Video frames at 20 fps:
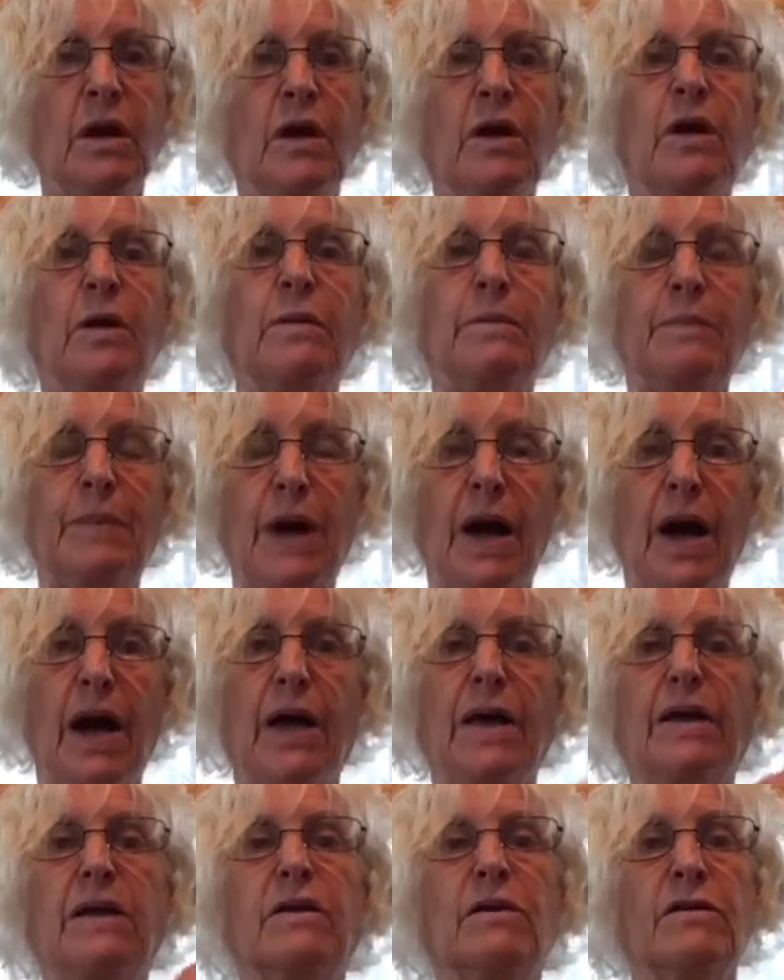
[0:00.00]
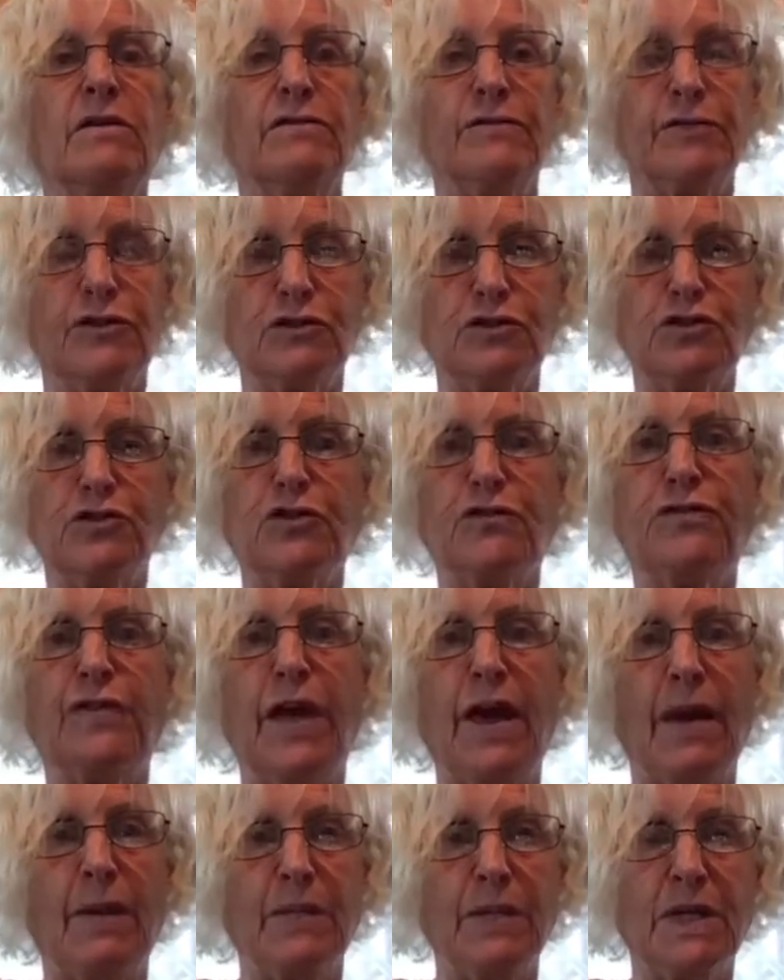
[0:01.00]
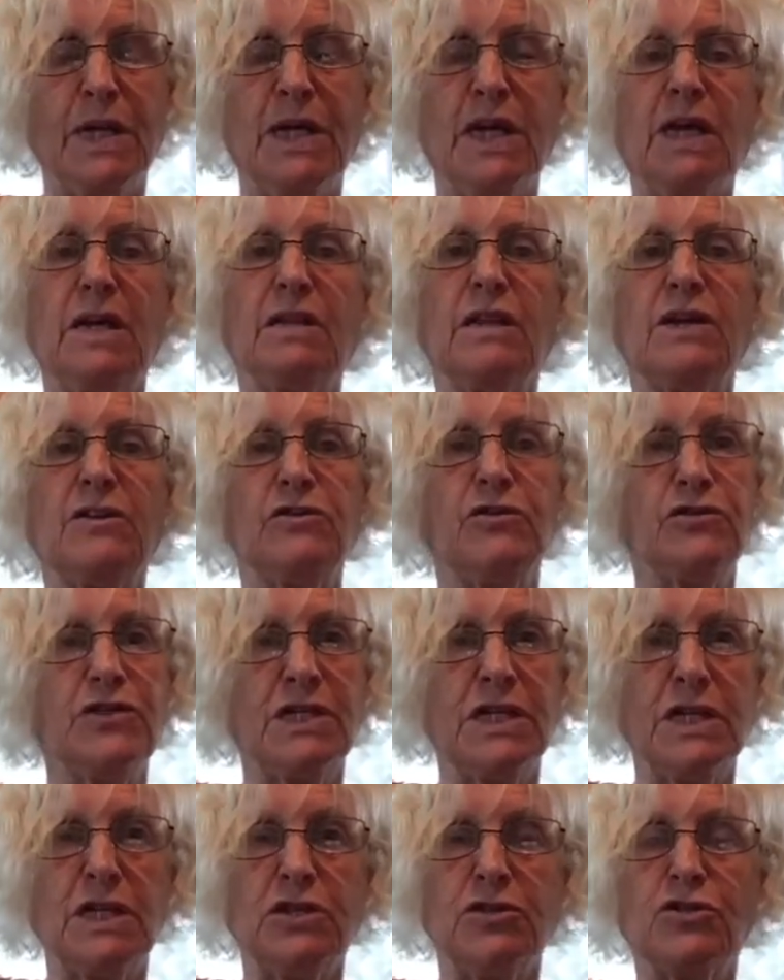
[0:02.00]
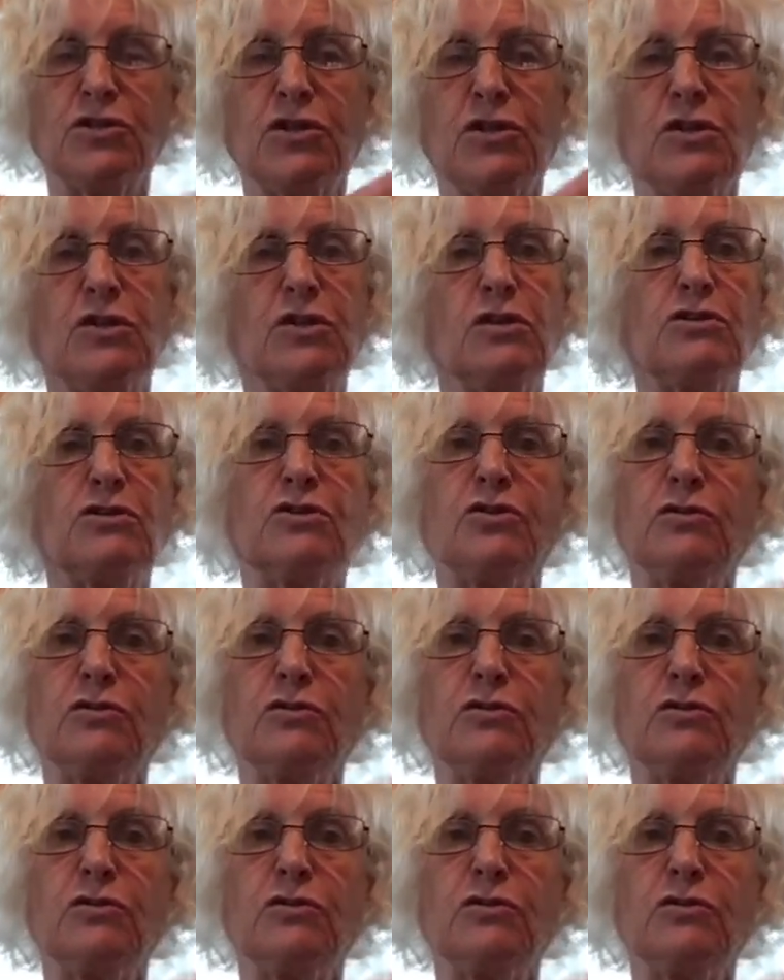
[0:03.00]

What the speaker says: by first your family, then your teachers,